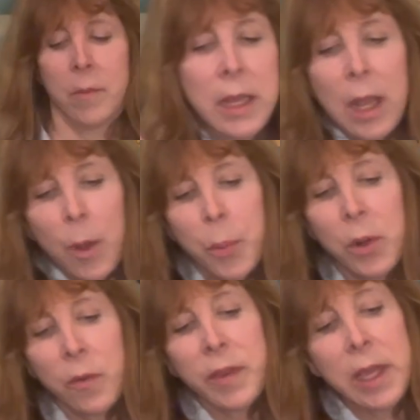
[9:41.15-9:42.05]
Now I'll put
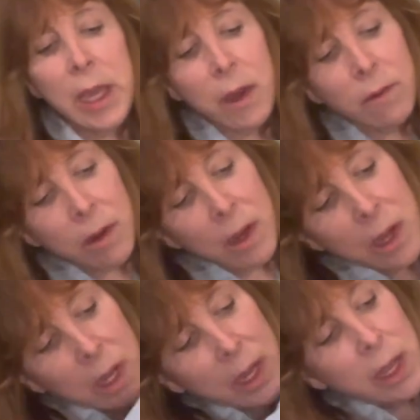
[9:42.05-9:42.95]
over here, on
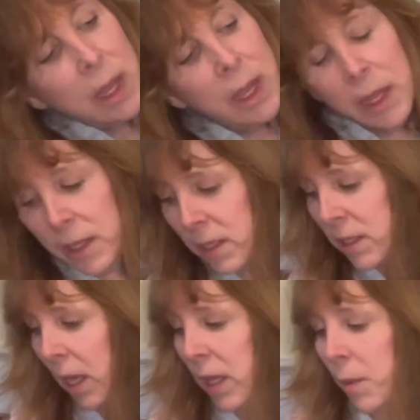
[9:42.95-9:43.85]
this
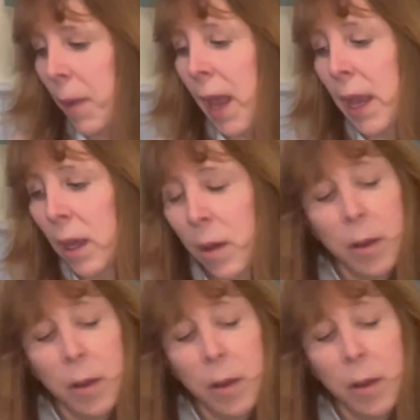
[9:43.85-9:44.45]
side of the bag,